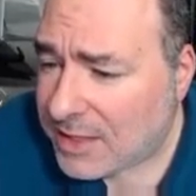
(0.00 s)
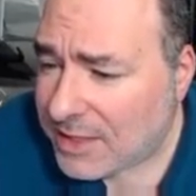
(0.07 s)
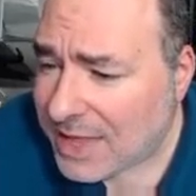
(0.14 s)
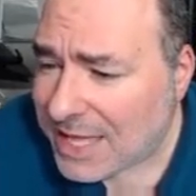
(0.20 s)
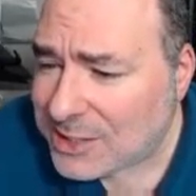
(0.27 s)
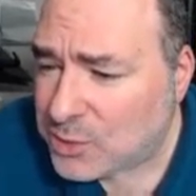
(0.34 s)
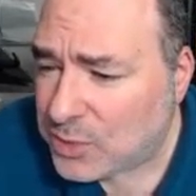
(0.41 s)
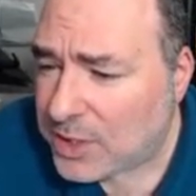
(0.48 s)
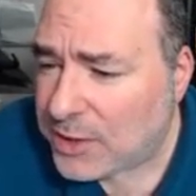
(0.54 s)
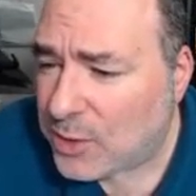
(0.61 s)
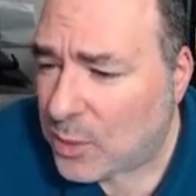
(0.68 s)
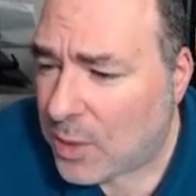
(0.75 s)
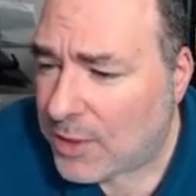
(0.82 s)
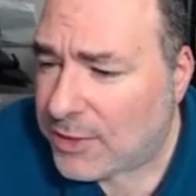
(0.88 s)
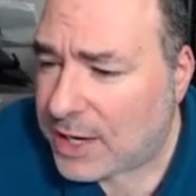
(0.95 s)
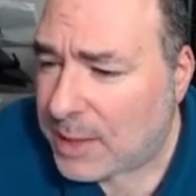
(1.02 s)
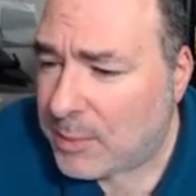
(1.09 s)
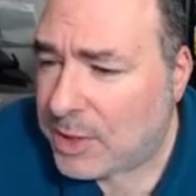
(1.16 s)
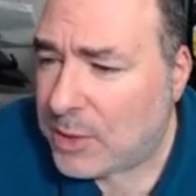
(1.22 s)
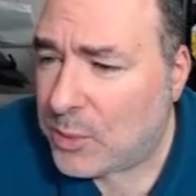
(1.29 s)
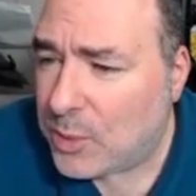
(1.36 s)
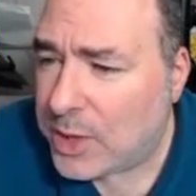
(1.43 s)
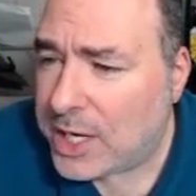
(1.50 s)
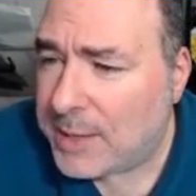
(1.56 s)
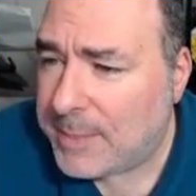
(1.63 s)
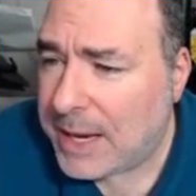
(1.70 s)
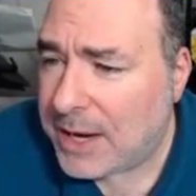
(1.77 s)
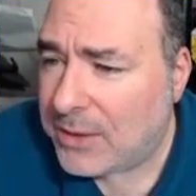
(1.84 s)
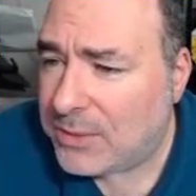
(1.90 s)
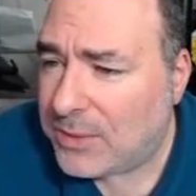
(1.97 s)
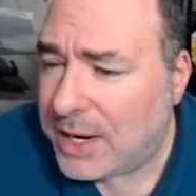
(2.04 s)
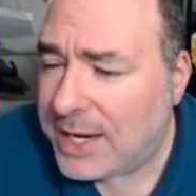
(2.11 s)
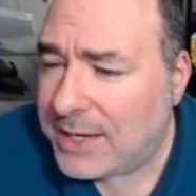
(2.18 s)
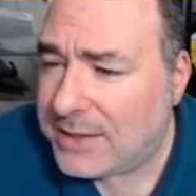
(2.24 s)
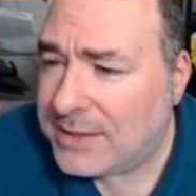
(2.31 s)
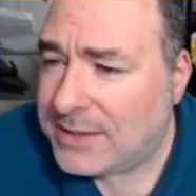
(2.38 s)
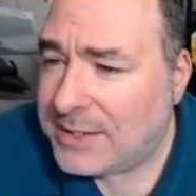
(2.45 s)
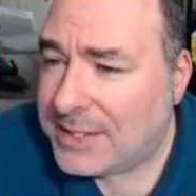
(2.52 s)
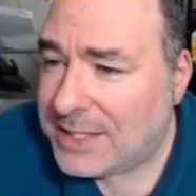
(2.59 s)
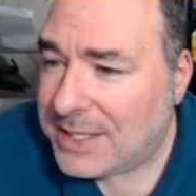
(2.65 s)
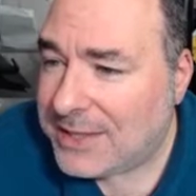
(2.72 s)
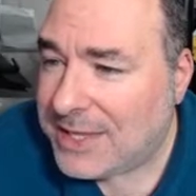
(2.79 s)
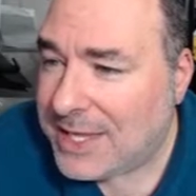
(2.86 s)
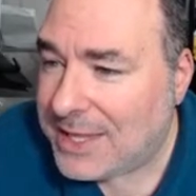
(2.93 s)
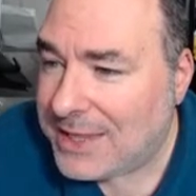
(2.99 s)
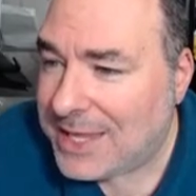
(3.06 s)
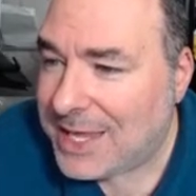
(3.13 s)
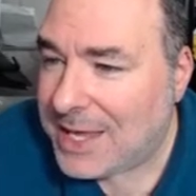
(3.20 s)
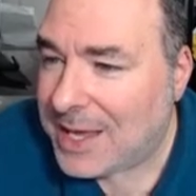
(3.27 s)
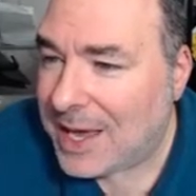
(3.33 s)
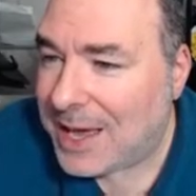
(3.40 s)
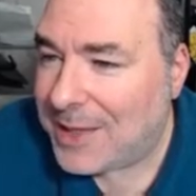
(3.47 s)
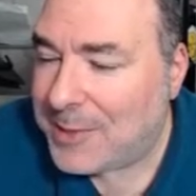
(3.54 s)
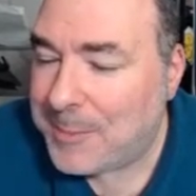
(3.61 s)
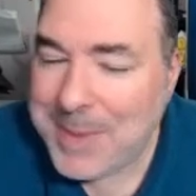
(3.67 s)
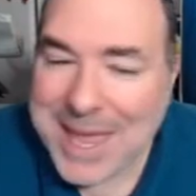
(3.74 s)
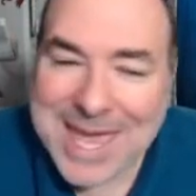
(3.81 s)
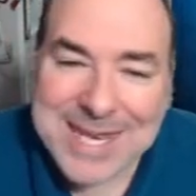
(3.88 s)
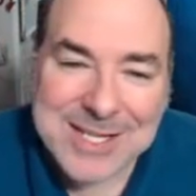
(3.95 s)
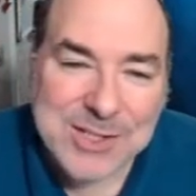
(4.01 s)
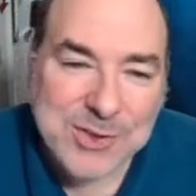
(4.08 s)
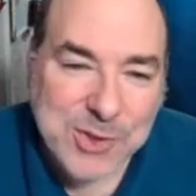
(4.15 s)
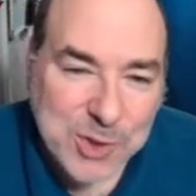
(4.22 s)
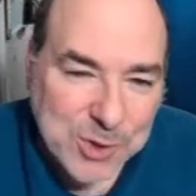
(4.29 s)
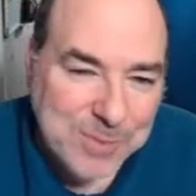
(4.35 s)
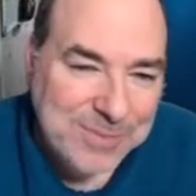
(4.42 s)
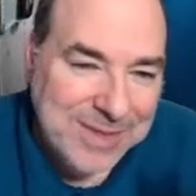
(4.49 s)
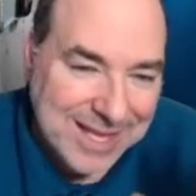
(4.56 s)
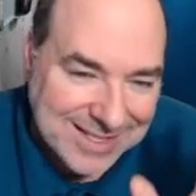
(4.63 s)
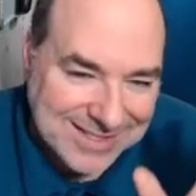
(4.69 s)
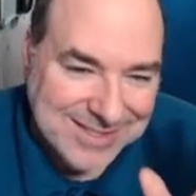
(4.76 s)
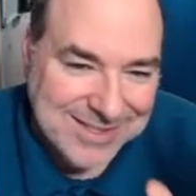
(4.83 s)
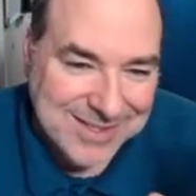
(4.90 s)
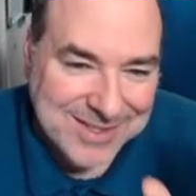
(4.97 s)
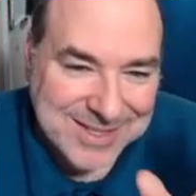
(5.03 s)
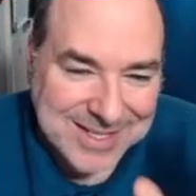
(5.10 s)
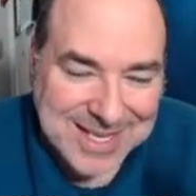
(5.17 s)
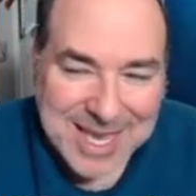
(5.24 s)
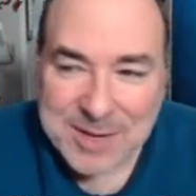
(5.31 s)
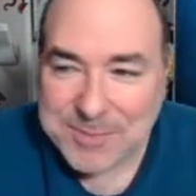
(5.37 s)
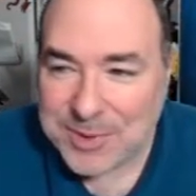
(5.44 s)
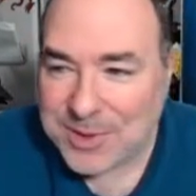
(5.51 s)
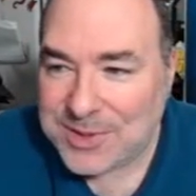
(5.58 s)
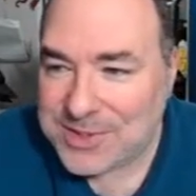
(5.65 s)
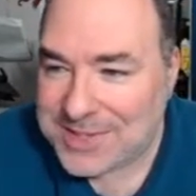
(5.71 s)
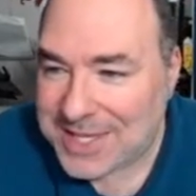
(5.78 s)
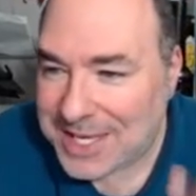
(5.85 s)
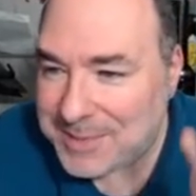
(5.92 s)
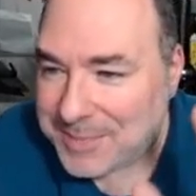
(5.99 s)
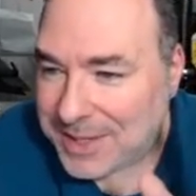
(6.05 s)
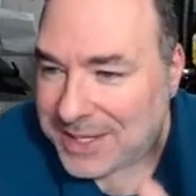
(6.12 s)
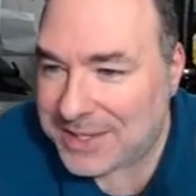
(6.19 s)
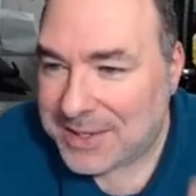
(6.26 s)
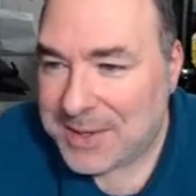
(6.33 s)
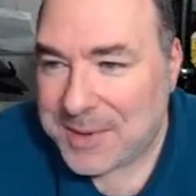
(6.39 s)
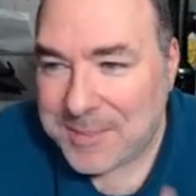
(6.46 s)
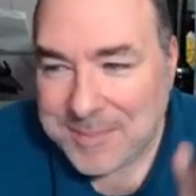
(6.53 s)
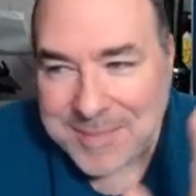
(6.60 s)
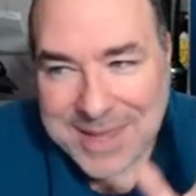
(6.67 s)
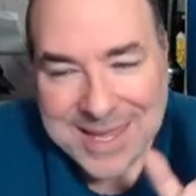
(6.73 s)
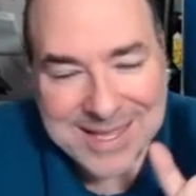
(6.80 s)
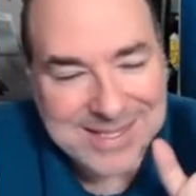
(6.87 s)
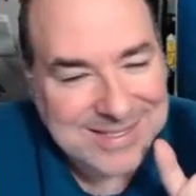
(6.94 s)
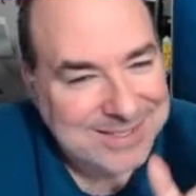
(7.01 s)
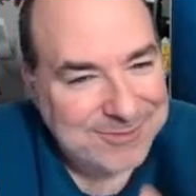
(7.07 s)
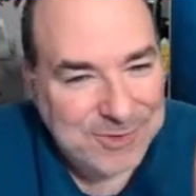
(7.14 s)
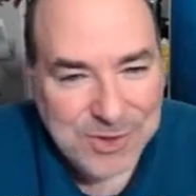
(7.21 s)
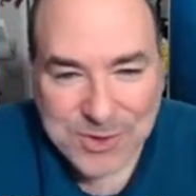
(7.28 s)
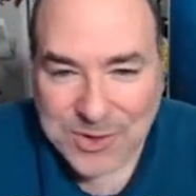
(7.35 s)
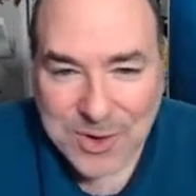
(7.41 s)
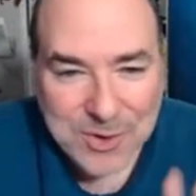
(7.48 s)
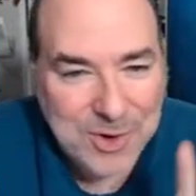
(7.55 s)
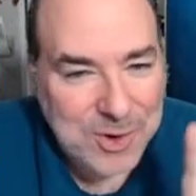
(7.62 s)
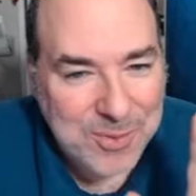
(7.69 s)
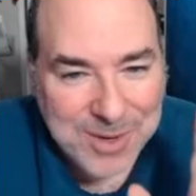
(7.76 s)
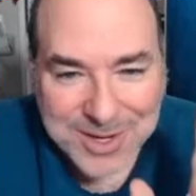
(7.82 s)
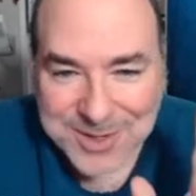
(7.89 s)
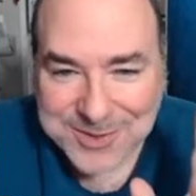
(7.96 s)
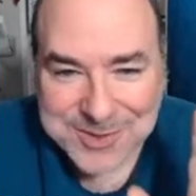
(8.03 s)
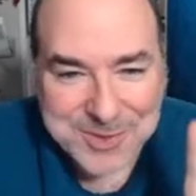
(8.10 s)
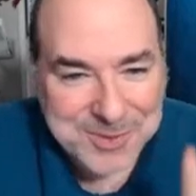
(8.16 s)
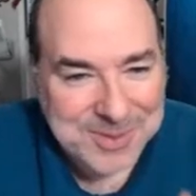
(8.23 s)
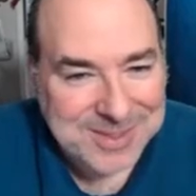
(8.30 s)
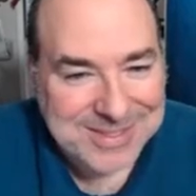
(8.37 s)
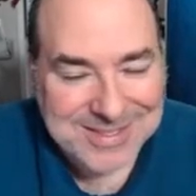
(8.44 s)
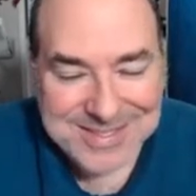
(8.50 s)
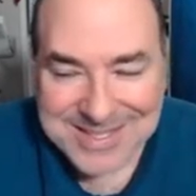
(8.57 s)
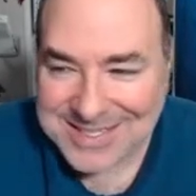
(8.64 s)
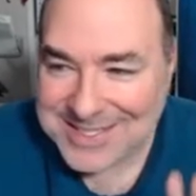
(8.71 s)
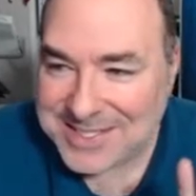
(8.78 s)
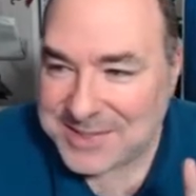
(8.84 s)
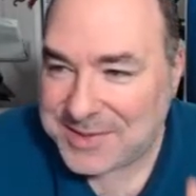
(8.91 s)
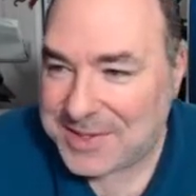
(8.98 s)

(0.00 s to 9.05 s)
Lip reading: That's really the one that I'm really worried about, right? The pan and zoom, that's the Ken Burns thing, but man, if you don't know what you're doing, it